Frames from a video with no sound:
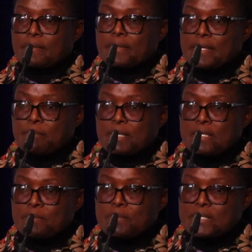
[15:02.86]
The
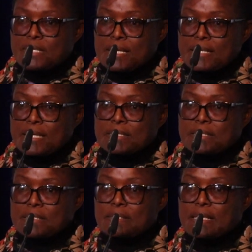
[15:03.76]
minimum standards
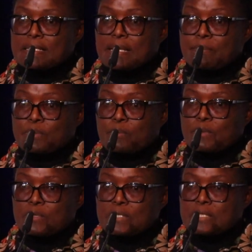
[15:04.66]
that are
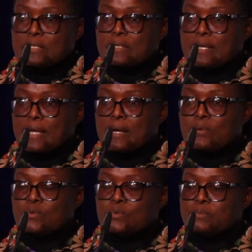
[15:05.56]
proposed
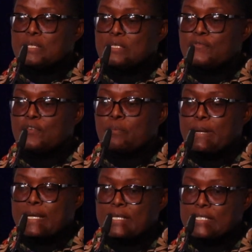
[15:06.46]
are grouped in 4
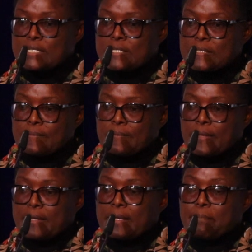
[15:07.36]
packages:
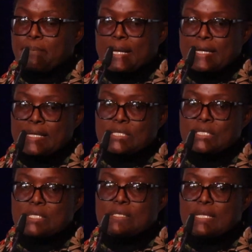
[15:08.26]
a
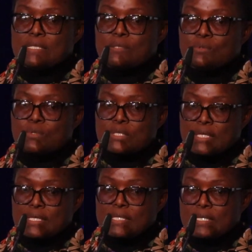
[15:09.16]
package that
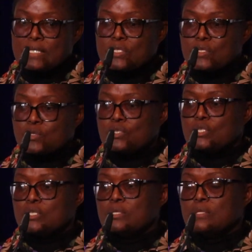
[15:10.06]
looks at the
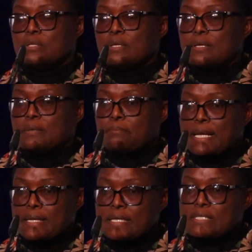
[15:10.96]
institution,
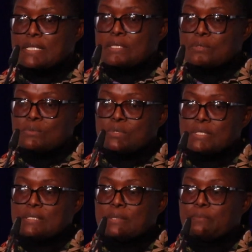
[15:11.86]
package that looks
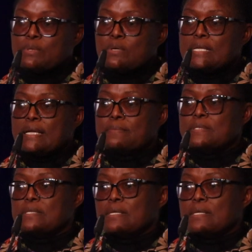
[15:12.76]
at the programs,